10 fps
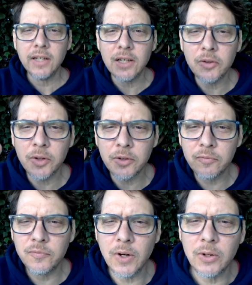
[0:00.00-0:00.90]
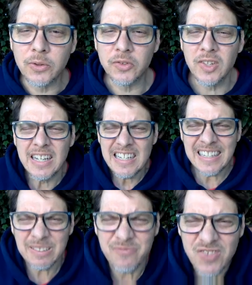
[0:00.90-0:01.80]
Hello there, folks. It
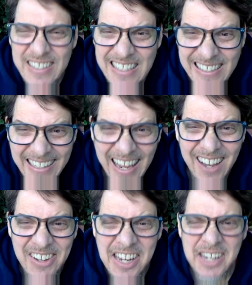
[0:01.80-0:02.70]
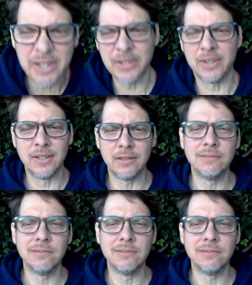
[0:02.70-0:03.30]
is freezing out here.